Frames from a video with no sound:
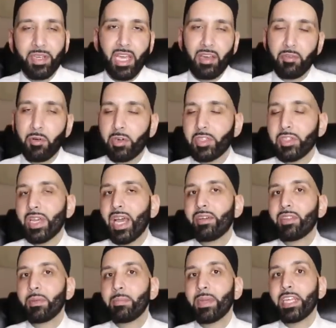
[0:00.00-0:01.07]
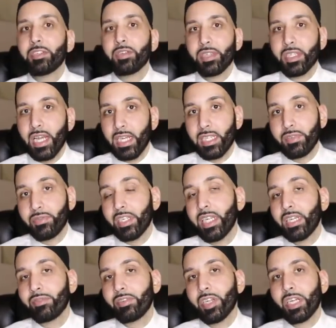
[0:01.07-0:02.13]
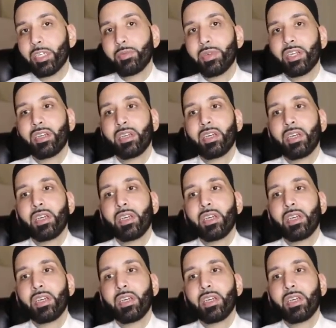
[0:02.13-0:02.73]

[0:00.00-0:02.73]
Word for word: Okay, of course, you have the major signs of the day of judgment,